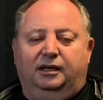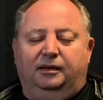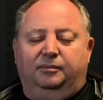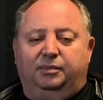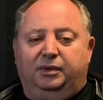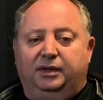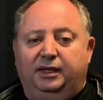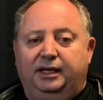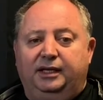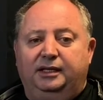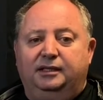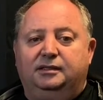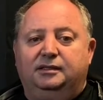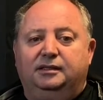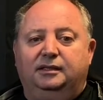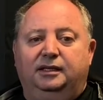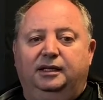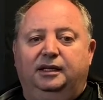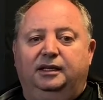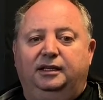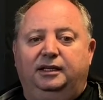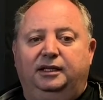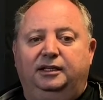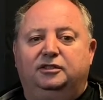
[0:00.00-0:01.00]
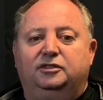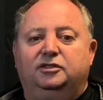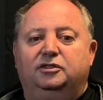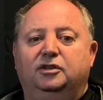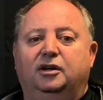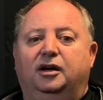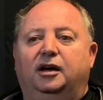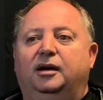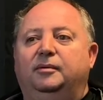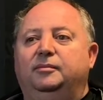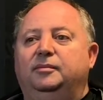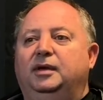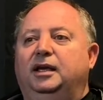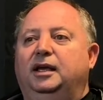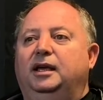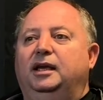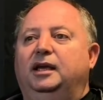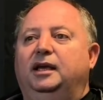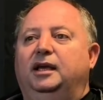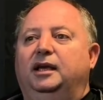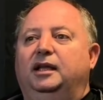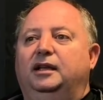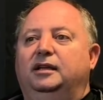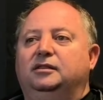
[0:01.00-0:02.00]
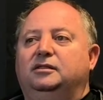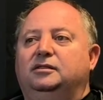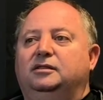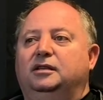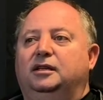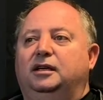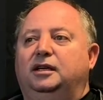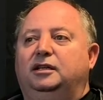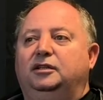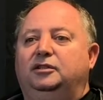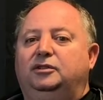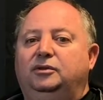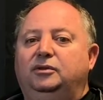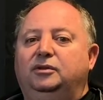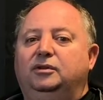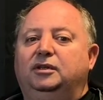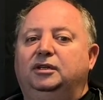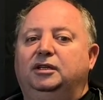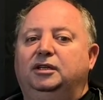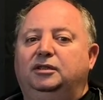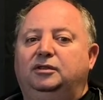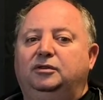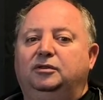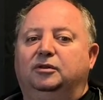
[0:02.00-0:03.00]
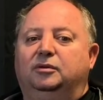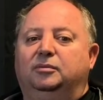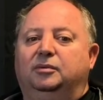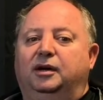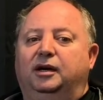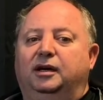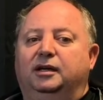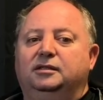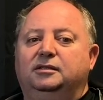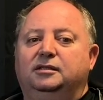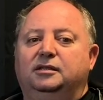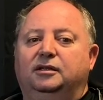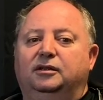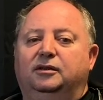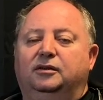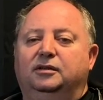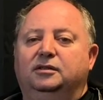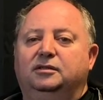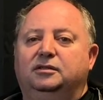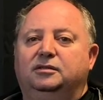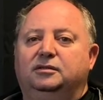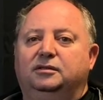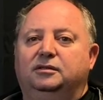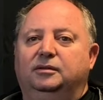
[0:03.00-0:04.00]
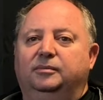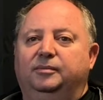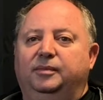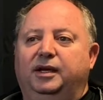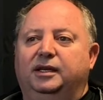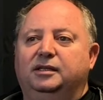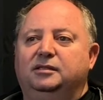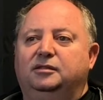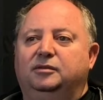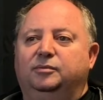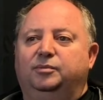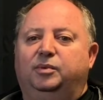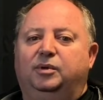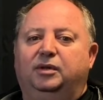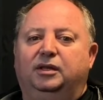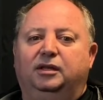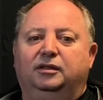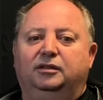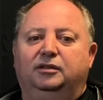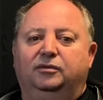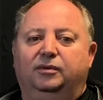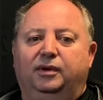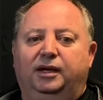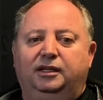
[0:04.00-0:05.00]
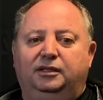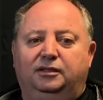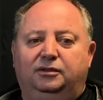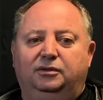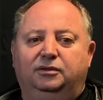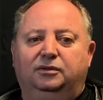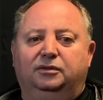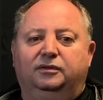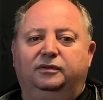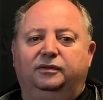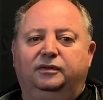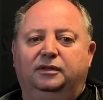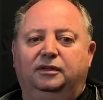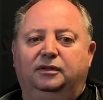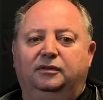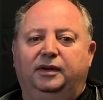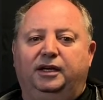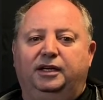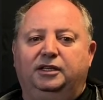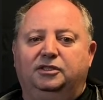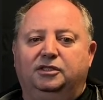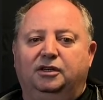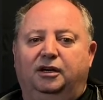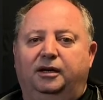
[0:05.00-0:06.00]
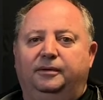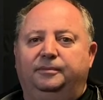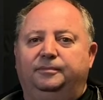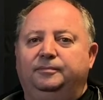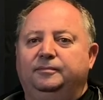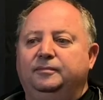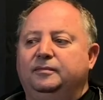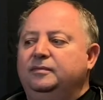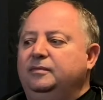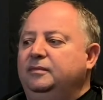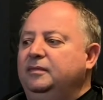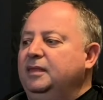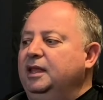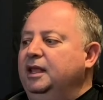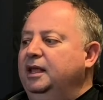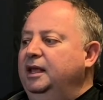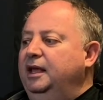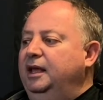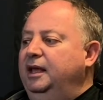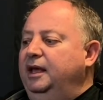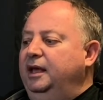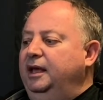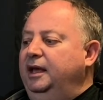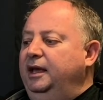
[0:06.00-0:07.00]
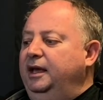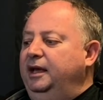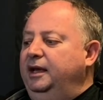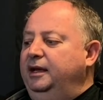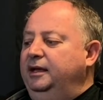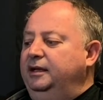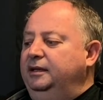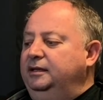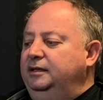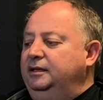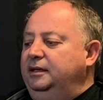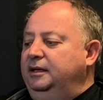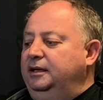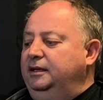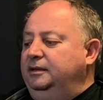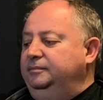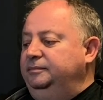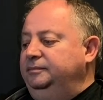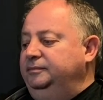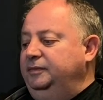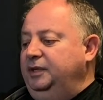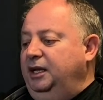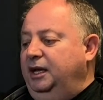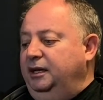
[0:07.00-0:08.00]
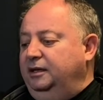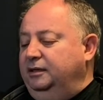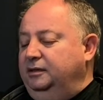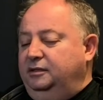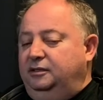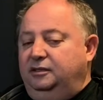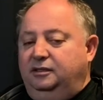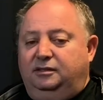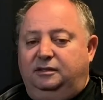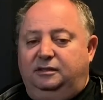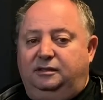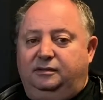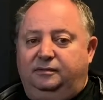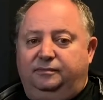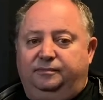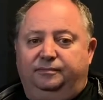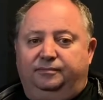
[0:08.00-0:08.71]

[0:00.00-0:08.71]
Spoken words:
place in each job. And it's like a tool in a toolbox. You know, it's the best to pull out the right tool for the right job. And yeah, it's just